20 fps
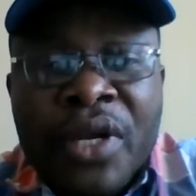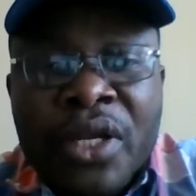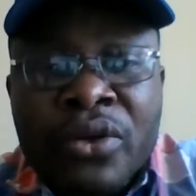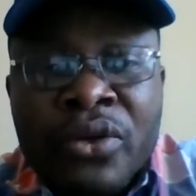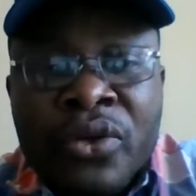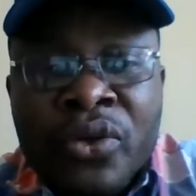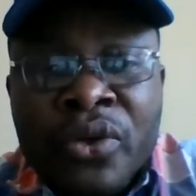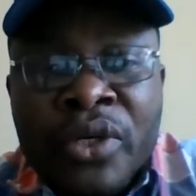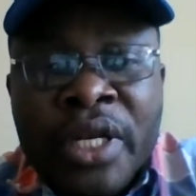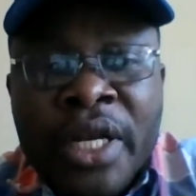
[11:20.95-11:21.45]
you
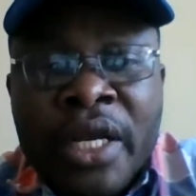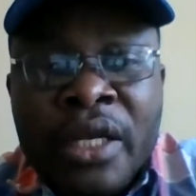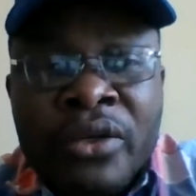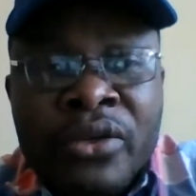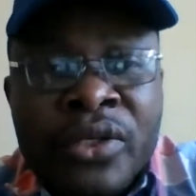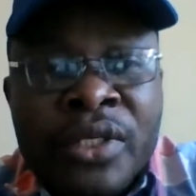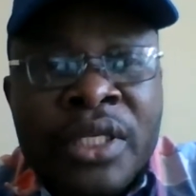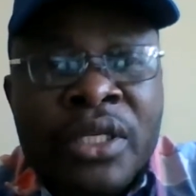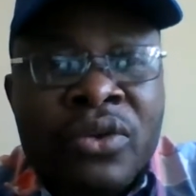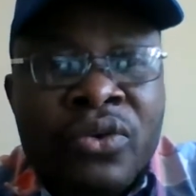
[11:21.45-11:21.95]
do there, you
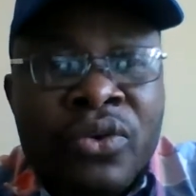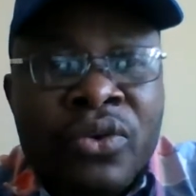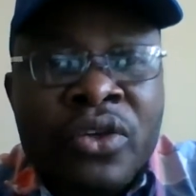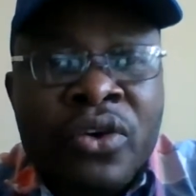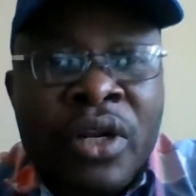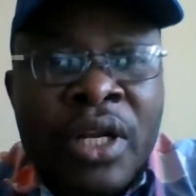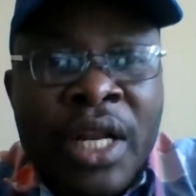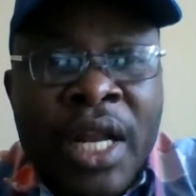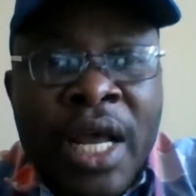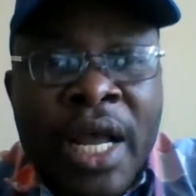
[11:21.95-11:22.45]
still do it
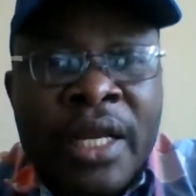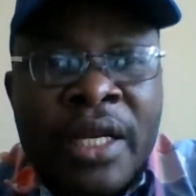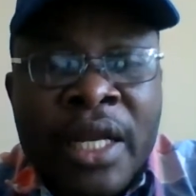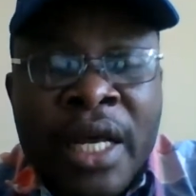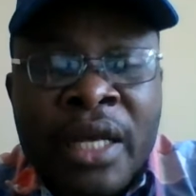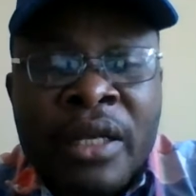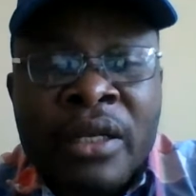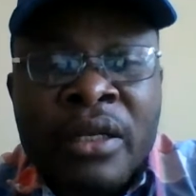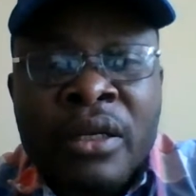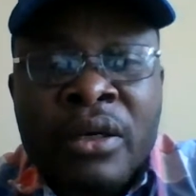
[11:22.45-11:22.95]
online,
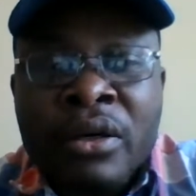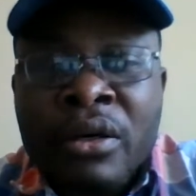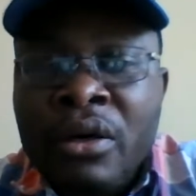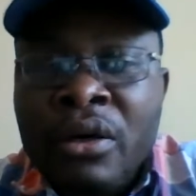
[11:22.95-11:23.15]
and